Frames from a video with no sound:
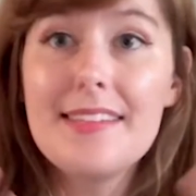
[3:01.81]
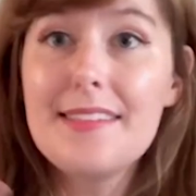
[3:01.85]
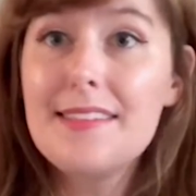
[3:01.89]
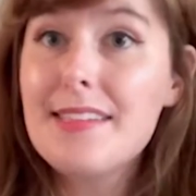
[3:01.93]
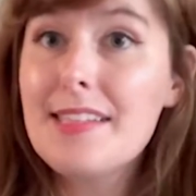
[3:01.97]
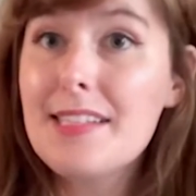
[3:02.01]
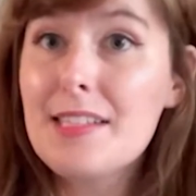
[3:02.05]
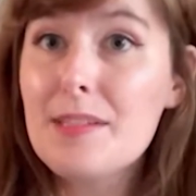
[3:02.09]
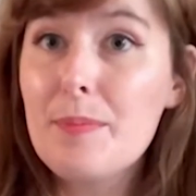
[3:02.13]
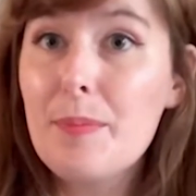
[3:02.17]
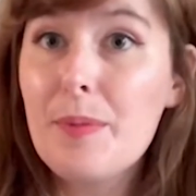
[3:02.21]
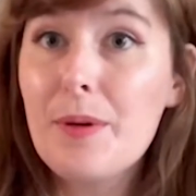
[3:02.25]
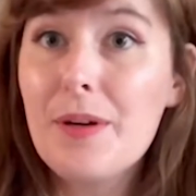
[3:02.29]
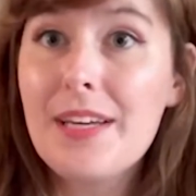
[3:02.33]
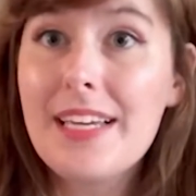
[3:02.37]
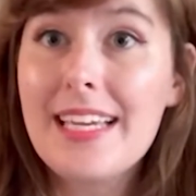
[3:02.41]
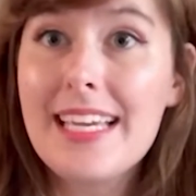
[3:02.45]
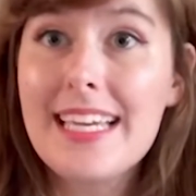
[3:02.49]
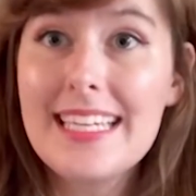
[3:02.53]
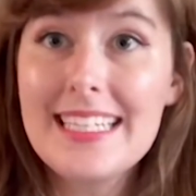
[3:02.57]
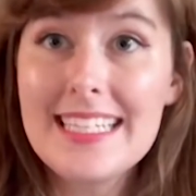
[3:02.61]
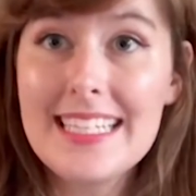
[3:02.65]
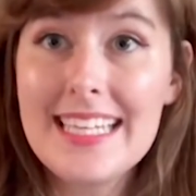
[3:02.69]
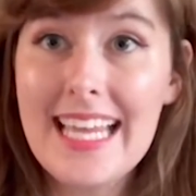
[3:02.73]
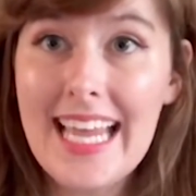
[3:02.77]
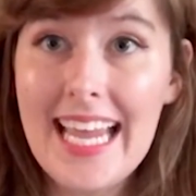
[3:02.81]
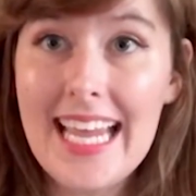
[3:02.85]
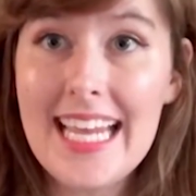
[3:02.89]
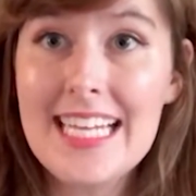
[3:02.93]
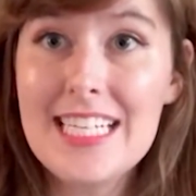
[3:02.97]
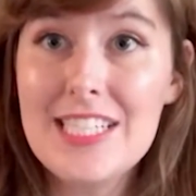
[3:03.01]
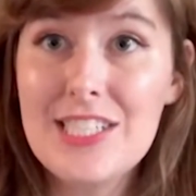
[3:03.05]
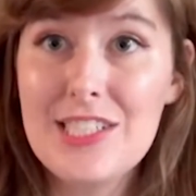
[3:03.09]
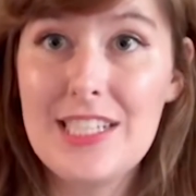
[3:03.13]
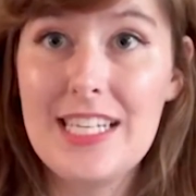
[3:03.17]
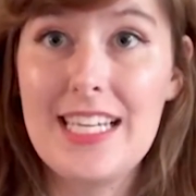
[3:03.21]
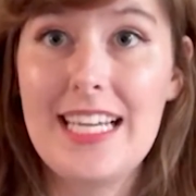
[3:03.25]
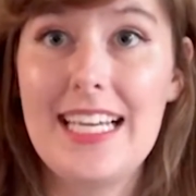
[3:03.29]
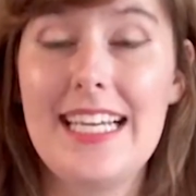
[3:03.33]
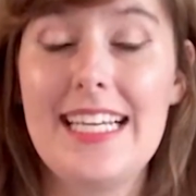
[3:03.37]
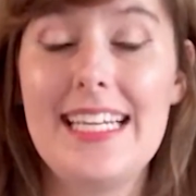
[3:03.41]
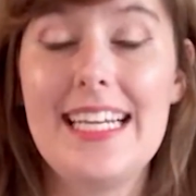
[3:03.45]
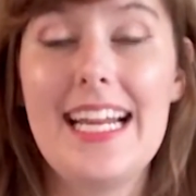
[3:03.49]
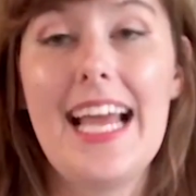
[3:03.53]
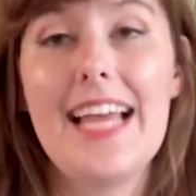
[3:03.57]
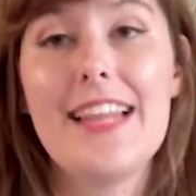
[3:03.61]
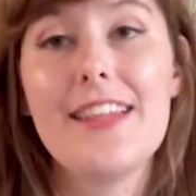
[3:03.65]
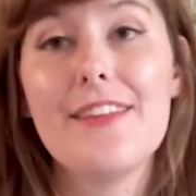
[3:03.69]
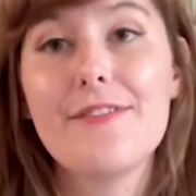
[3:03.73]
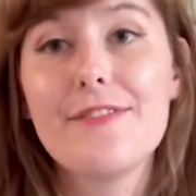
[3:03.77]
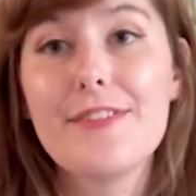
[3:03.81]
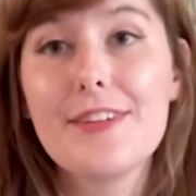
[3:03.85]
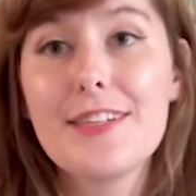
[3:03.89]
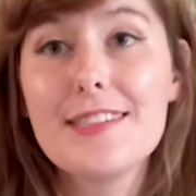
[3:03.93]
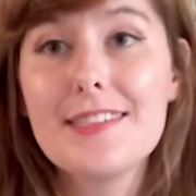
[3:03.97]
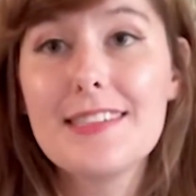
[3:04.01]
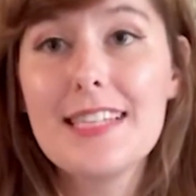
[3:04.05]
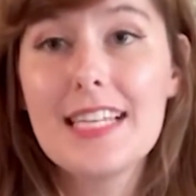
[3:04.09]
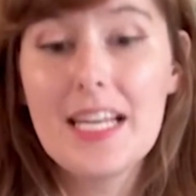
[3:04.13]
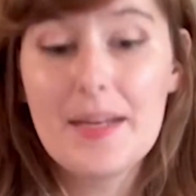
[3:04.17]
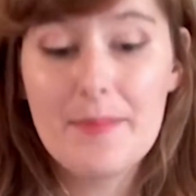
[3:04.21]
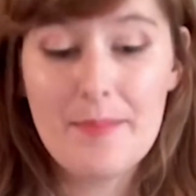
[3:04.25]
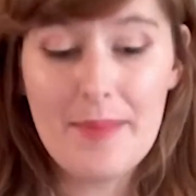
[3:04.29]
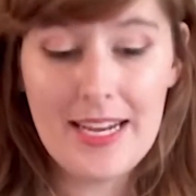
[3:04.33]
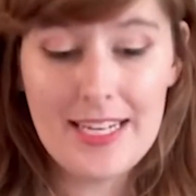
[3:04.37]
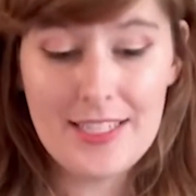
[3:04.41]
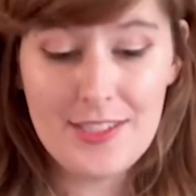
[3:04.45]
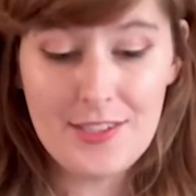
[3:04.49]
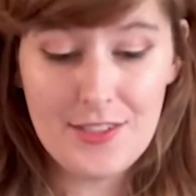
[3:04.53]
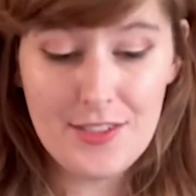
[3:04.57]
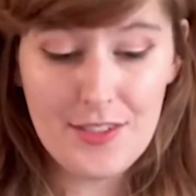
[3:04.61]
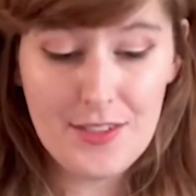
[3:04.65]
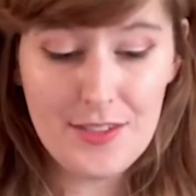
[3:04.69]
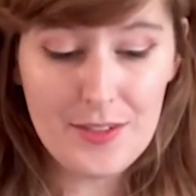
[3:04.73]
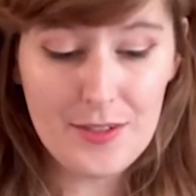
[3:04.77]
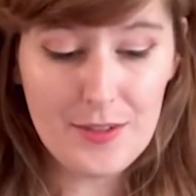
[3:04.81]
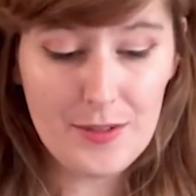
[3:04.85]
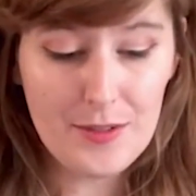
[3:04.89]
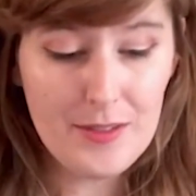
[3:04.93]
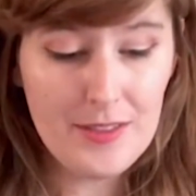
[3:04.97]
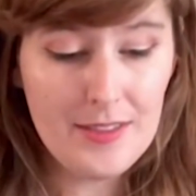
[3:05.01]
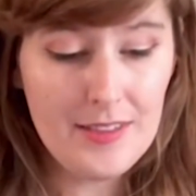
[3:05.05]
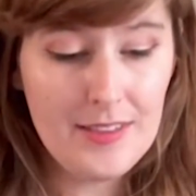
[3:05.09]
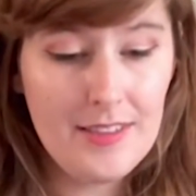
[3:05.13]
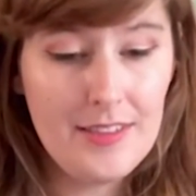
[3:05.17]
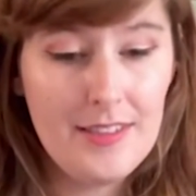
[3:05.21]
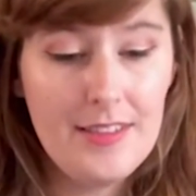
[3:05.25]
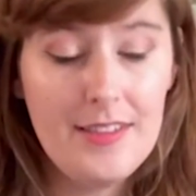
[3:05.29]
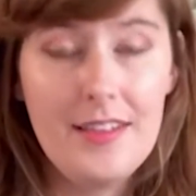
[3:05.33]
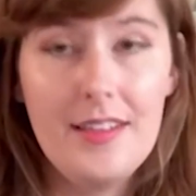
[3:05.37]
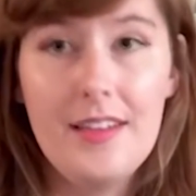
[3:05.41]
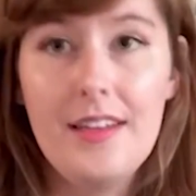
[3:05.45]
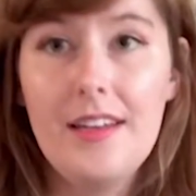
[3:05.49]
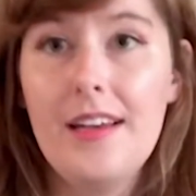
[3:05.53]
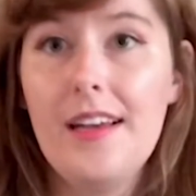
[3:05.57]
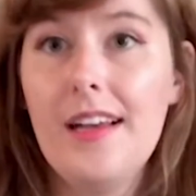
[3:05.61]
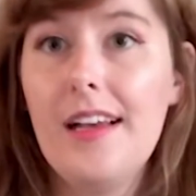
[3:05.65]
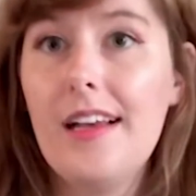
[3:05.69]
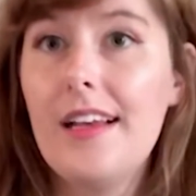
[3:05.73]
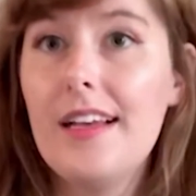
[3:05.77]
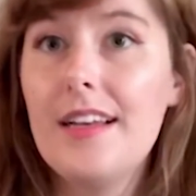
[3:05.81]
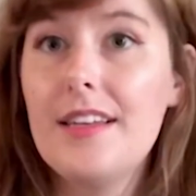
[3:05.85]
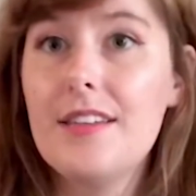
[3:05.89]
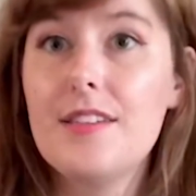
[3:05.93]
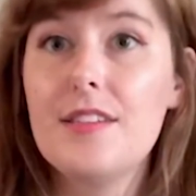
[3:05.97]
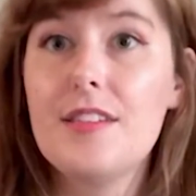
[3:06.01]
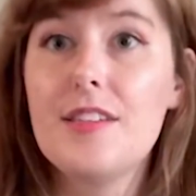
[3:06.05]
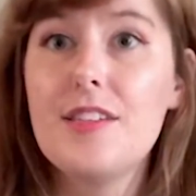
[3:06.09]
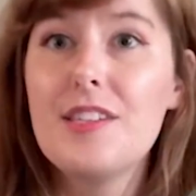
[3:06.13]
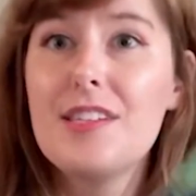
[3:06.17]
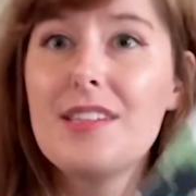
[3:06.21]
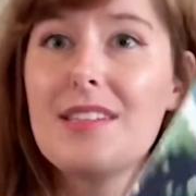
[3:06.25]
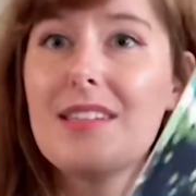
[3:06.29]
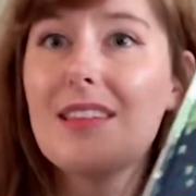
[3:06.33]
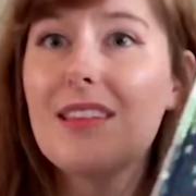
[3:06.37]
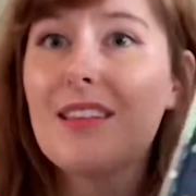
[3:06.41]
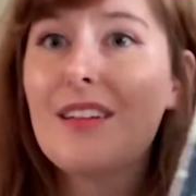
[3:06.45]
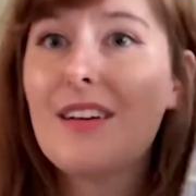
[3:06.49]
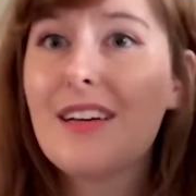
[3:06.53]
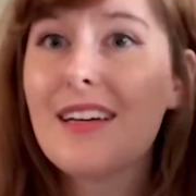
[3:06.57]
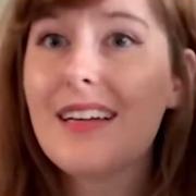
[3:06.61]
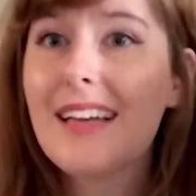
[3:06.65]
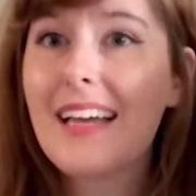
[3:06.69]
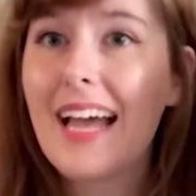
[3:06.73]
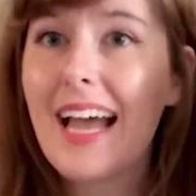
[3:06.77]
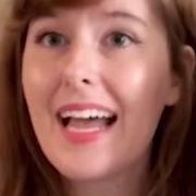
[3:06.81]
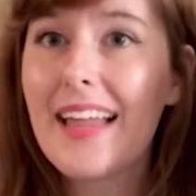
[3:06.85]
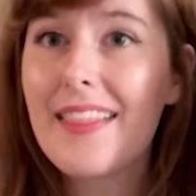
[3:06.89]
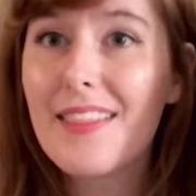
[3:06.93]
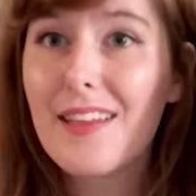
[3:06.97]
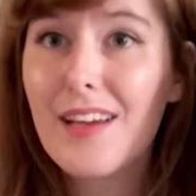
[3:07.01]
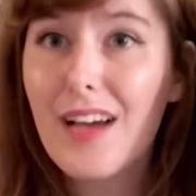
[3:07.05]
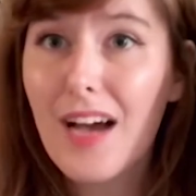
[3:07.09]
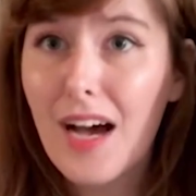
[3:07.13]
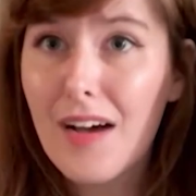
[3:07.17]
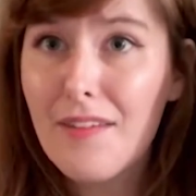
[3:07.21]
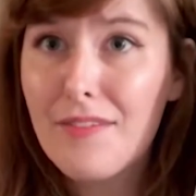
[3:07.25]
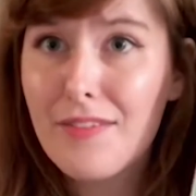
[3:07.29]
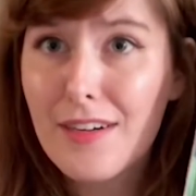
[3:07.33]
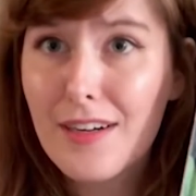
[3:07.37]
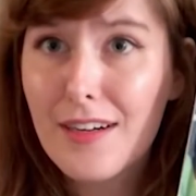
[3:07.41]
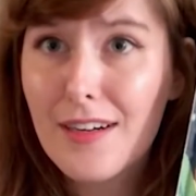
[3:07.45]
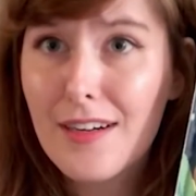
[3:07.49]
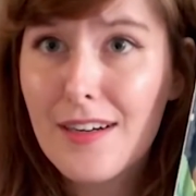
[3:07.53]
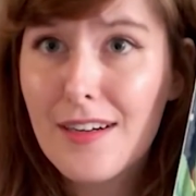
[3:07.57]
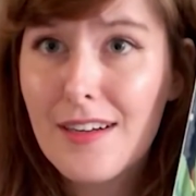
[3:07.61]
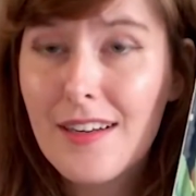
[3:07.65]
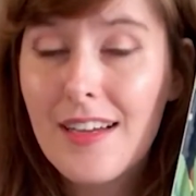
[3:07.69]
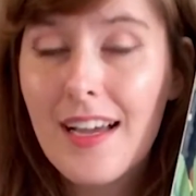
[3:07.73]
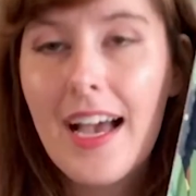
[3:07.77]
this book engaging? And the first thing I might do is to just look at the cover.